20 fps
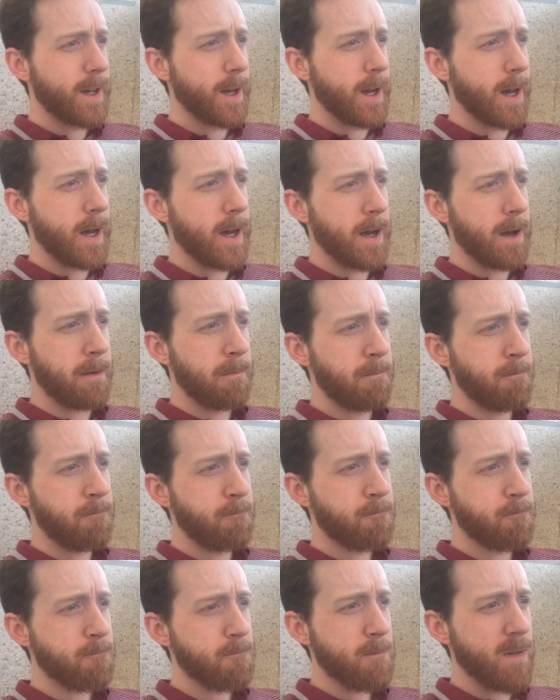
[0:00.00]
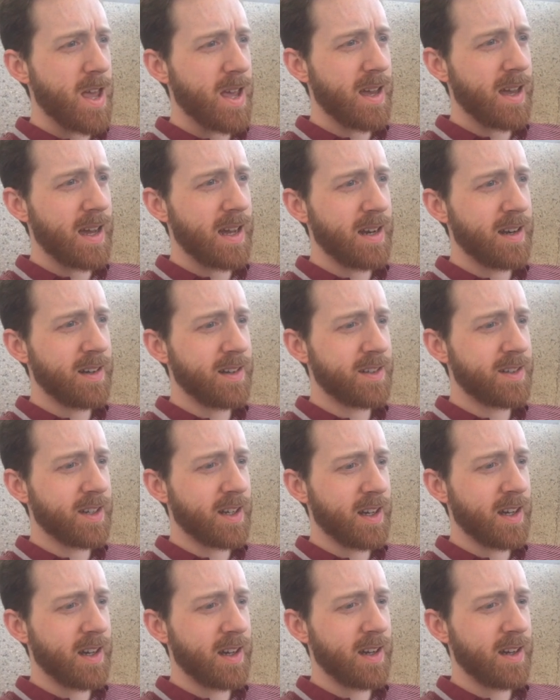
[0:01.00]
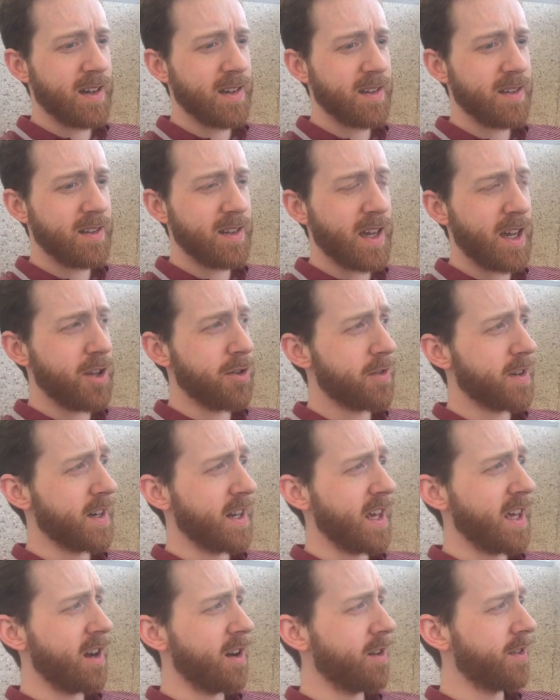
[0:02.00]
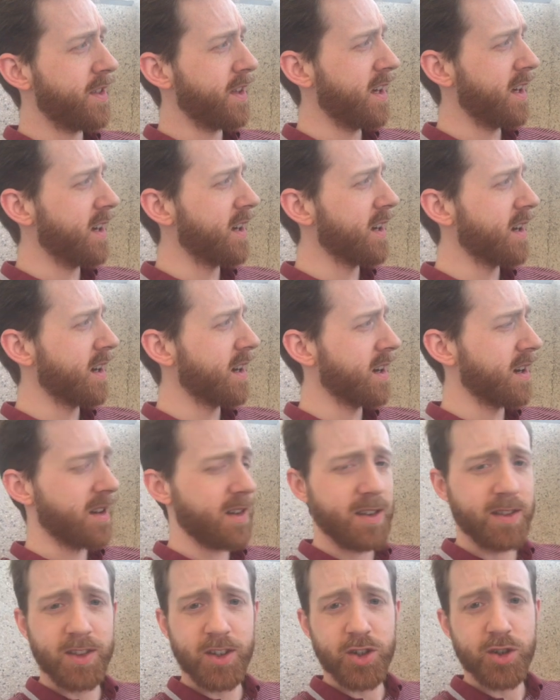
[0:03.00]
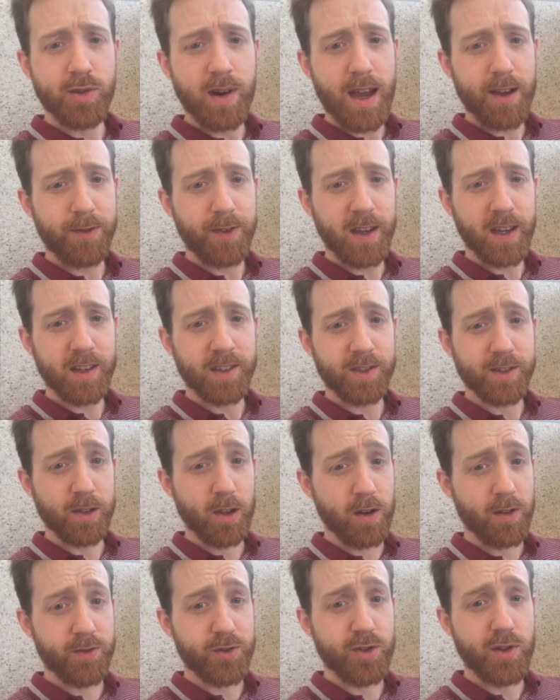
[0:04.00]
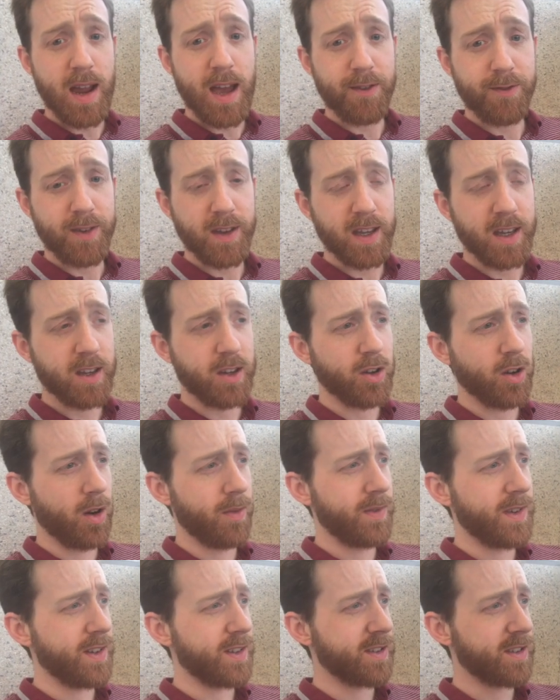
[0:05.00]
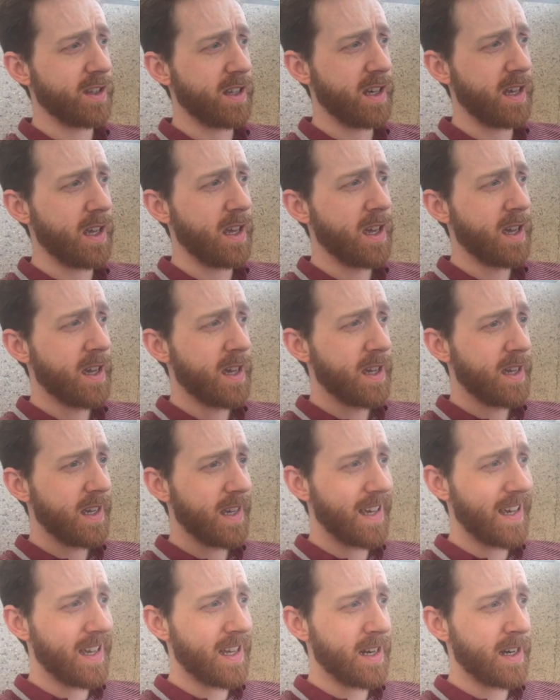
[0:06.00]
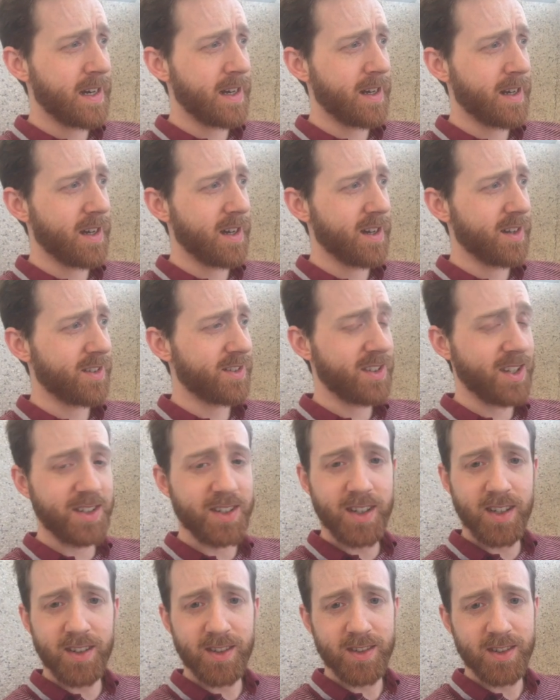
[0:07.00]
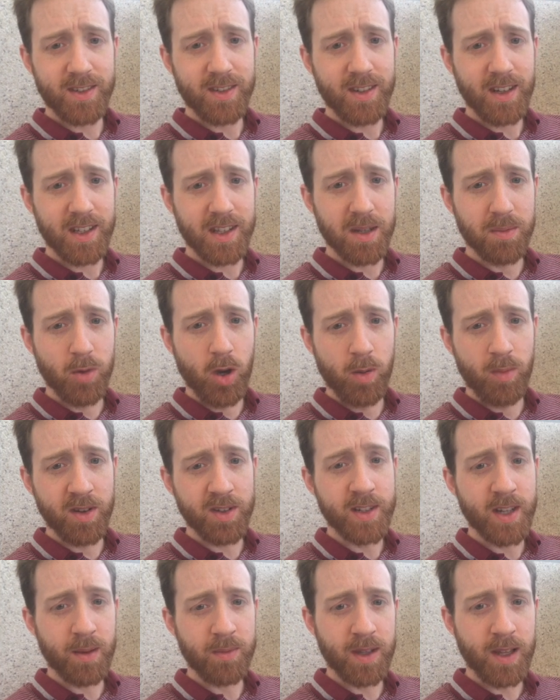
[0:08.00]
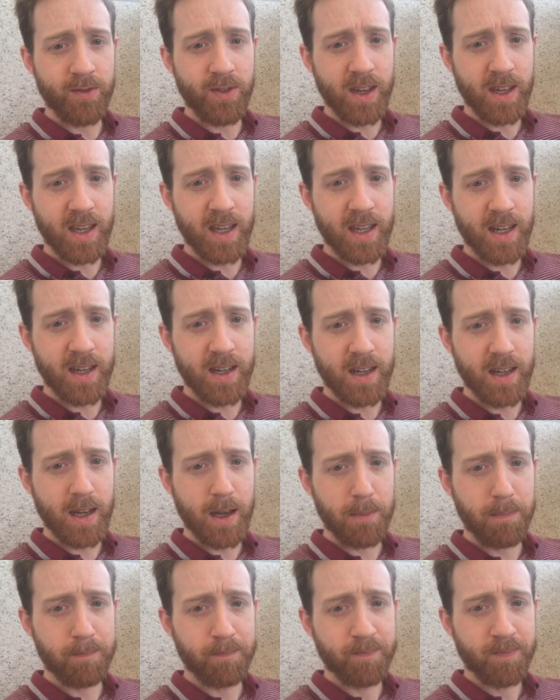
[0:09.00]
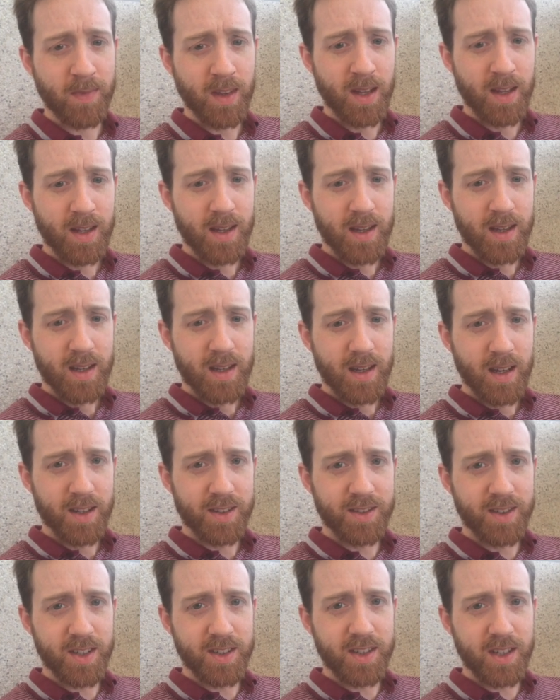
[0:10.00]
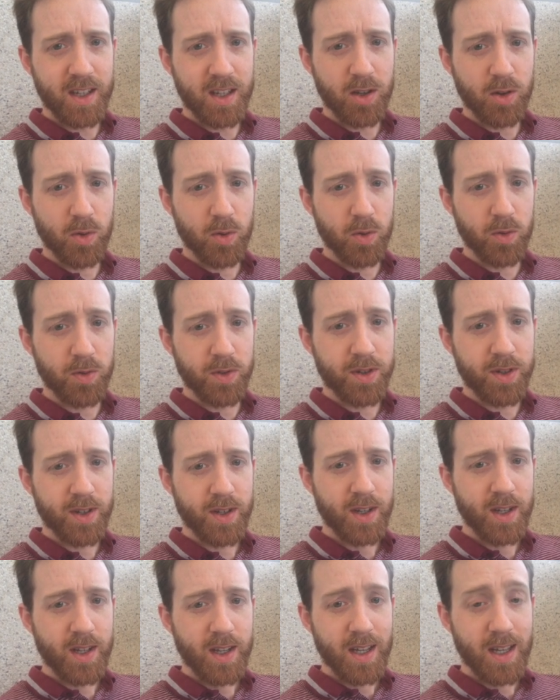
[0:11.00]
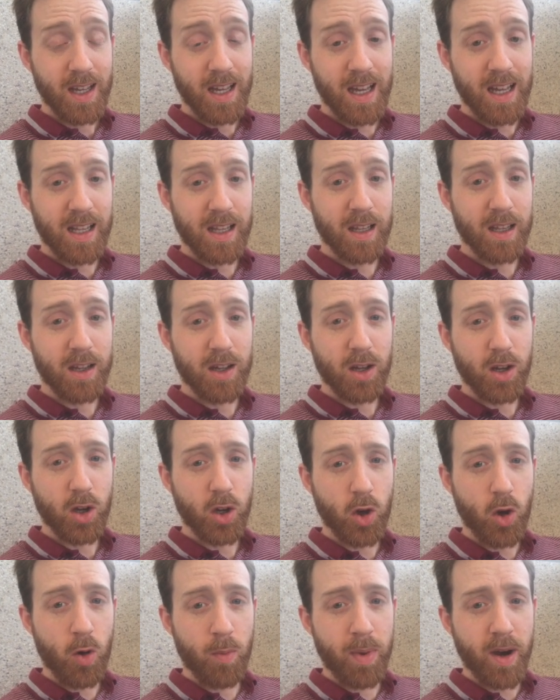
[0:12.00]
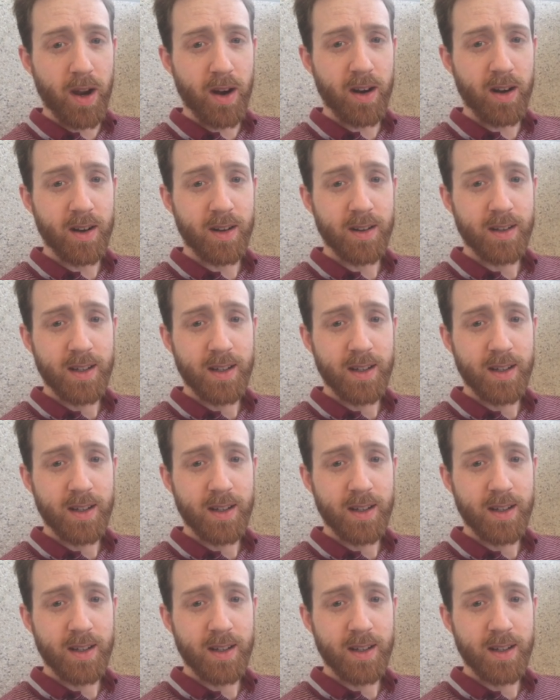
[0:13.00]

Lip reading: and yeah, you can hear the traffic. There's a lot of traffic, obviously, in cities. At the moment, I'm living in a city called Al Khobar